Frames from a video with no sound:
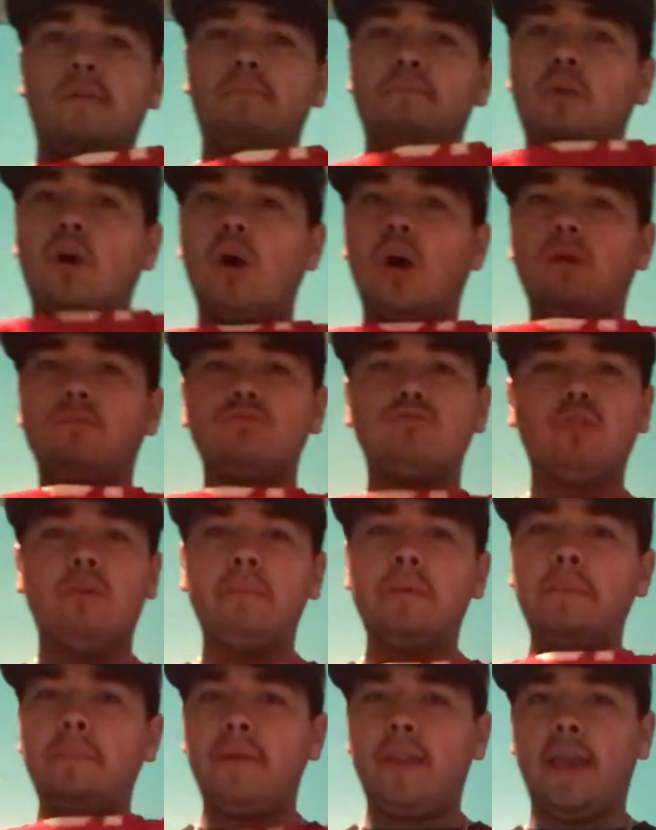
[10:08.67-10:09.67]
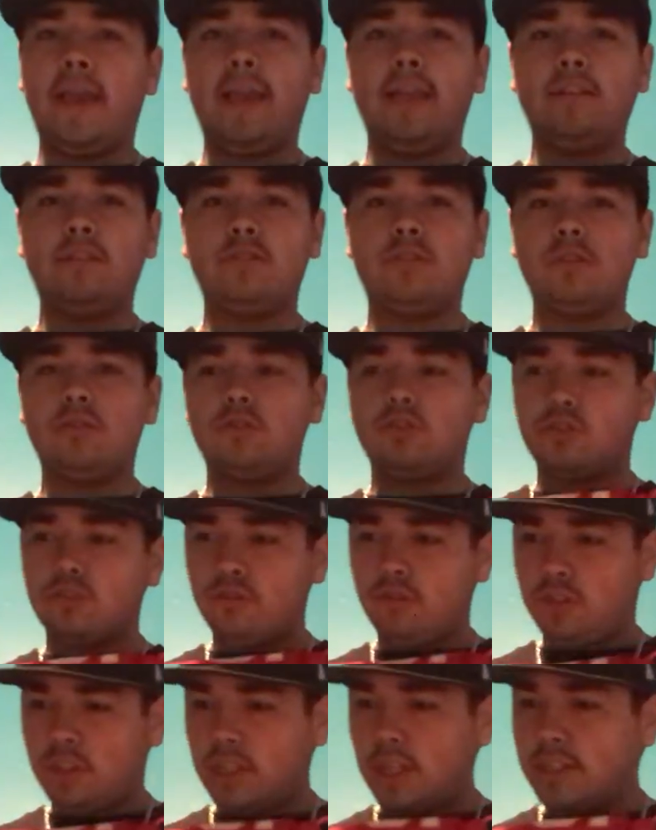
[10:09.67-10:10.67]
Mahomes won't be playing
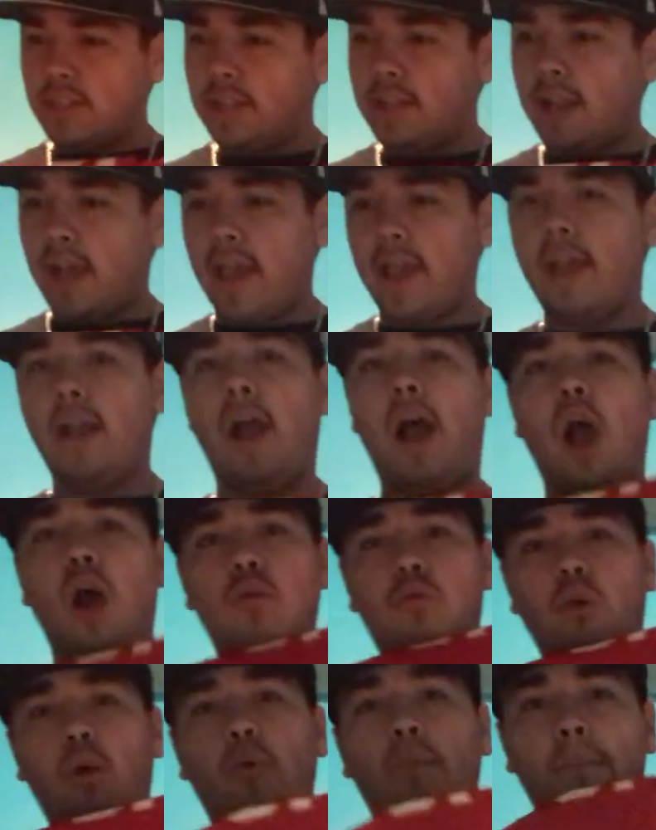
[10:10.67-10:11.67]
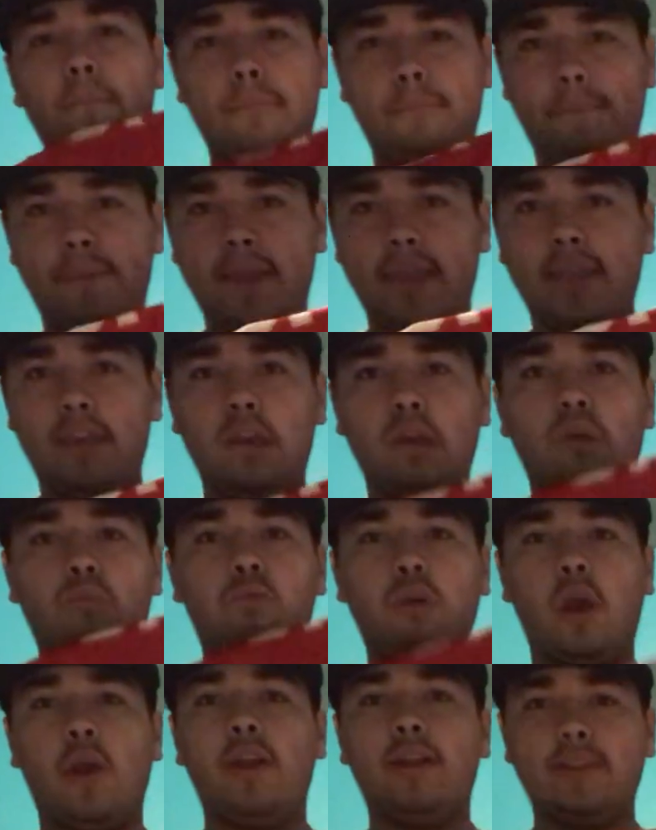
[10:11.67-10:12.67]
Sunday night. I won't be
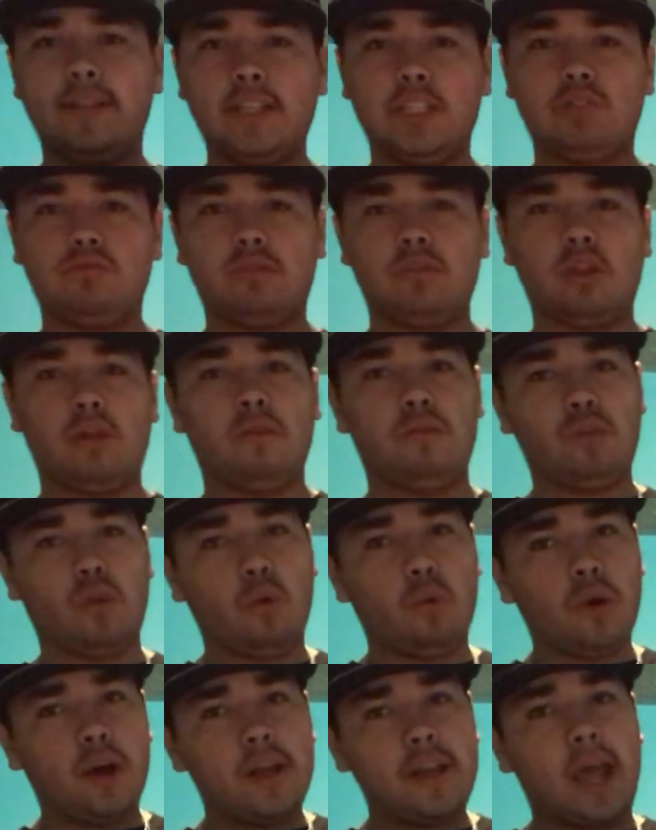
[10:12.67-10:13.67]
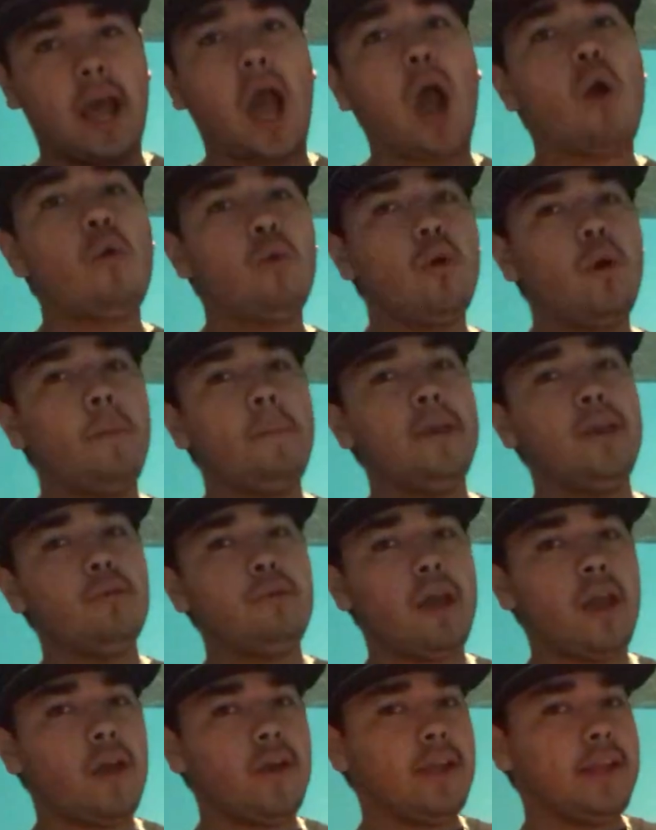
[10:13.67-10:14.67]
wearing this one. The, the one I will be
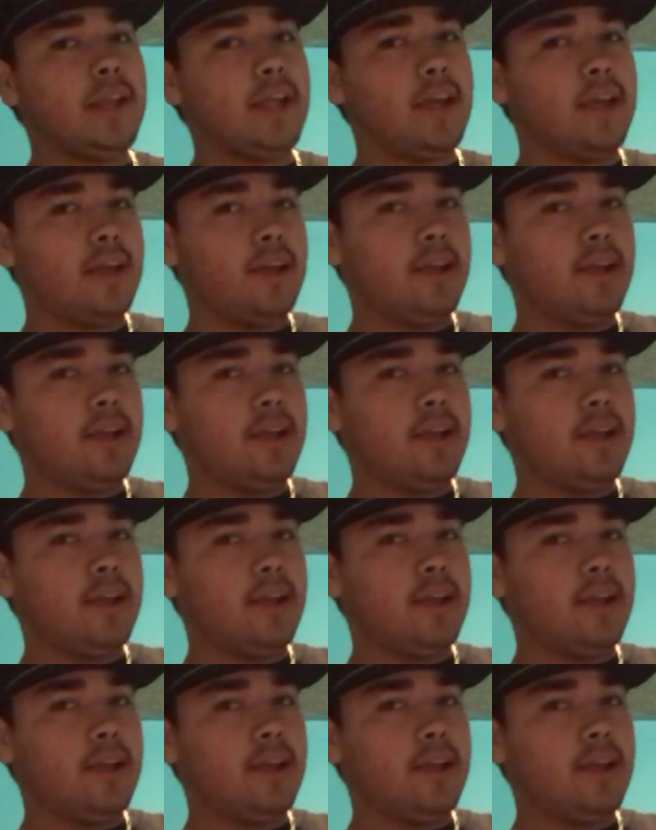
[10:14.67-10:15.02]
wearing